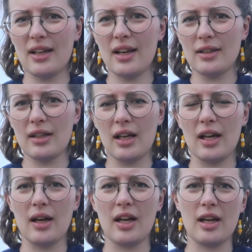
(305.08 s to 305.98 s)
tight,
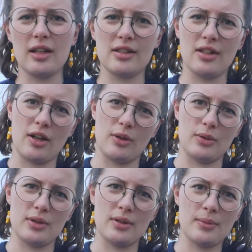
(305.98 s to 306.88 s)
uh, it's not
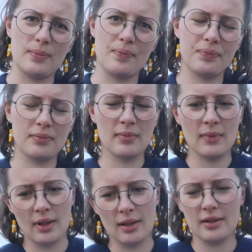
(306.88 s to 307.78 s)
loose.
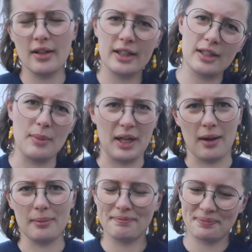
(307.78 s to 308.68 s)
It's like in the
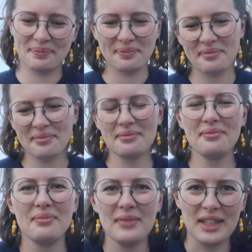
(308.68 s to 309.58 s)
middle.
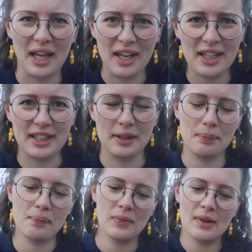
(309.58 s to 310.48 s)
Yeah, I like it.
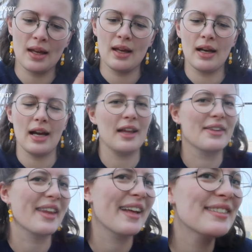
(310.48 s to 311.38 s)

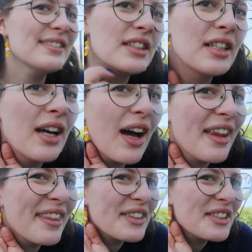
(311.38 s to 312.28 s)
And then I
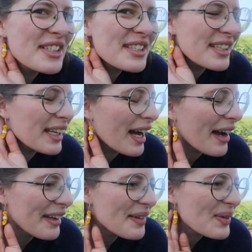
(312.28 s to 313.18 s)
thought you should see,
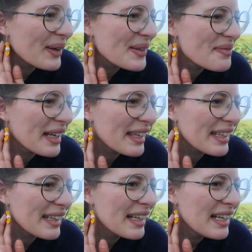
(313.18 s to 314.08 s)
I am wearing my
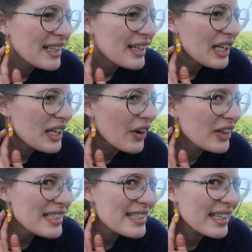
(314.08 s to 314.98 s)
little
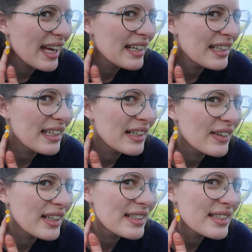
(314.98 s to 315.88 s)
yarn skein
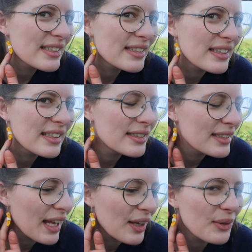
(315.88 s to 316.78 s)
earrings, these
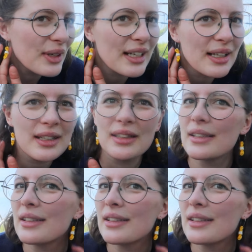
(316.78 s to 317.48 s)
yellow little